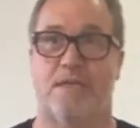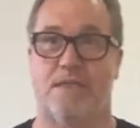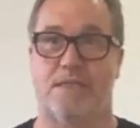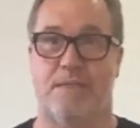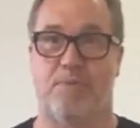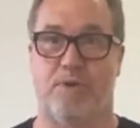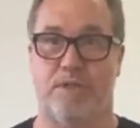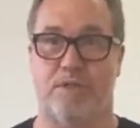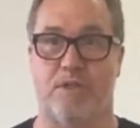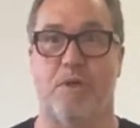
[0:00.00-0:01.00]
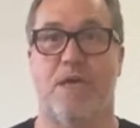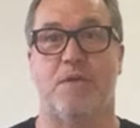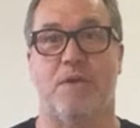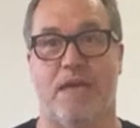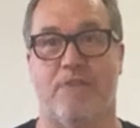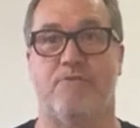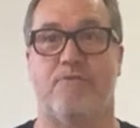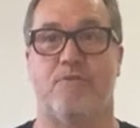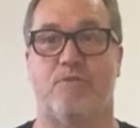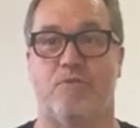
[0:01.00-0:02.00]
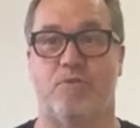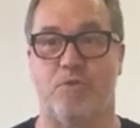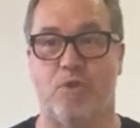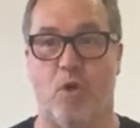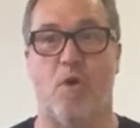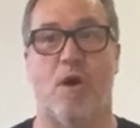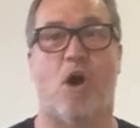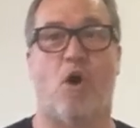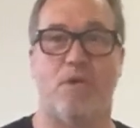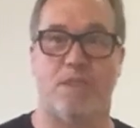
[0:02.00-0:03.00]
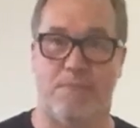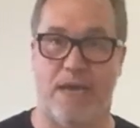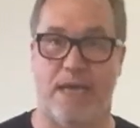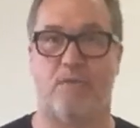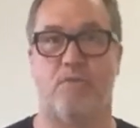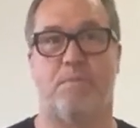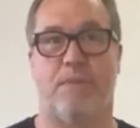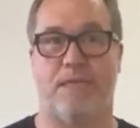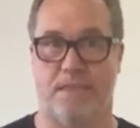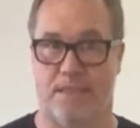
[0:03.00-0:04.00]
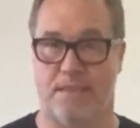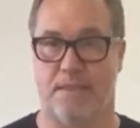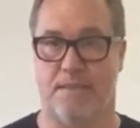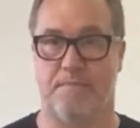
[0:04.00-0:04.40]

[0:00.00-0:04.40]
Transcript: on the same point. So you have to go always back to the basics.